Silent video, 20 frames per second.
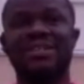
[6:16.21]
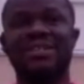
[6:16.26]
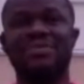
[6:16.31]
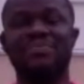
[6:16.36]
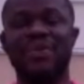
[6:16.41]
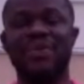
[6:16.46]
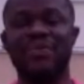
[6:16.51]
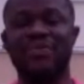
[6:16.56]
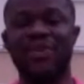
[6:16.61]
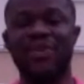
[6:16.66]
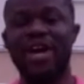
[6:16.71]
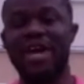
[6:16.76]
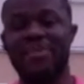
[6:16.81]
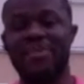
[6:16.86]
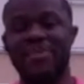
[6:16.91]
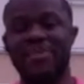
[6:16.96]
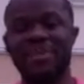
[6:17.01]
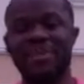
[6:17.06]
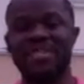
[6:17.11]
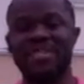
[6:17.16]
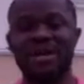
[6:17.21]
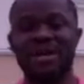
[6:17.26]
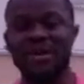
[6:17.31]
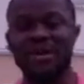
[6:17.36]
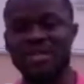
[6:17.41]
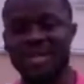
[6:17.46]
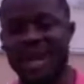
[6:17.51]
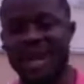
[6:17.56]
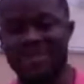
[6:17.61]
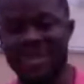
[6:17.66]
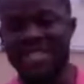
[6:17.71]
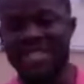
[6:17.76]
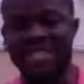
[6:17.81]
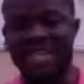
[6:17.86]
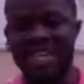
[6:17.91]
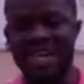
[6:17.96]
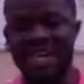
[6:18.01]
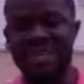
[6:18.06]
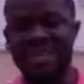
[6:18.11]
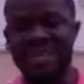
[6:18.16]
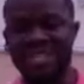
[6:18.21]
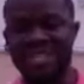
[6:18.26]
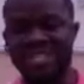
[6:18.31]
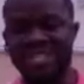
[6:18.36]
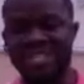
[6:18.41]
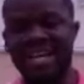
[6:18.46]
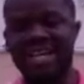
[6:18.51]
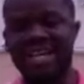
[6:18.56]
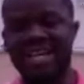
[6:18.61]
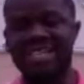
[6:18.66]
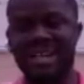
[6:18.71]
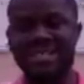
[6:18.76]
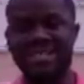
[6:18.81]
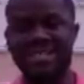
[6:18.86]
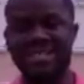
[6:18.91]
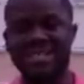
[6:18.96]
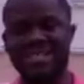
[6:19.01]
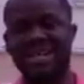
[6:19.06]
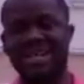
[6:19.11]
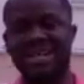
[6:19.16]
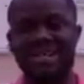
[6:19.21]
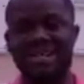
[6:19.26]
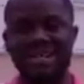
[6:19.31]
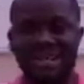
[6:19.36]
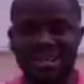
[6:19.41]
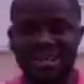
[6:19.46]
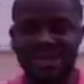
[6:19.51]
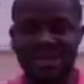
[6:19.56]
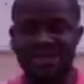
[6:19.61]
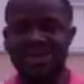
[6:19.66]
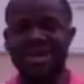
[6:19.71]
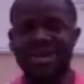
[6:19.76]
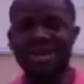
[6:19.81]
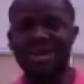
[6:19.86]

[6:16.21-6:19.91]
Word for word: Because before APC, there was Amaechi, and Amaechi had started that, you know.